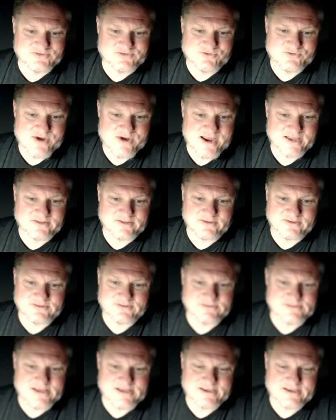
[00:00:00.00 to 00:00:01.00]
great.
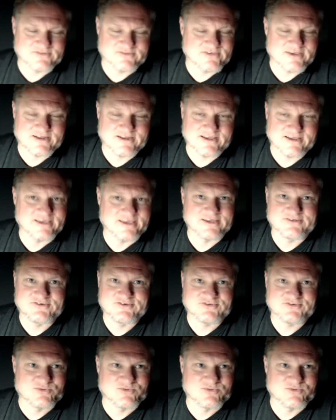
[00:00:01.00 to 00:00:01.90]
And like I said, again,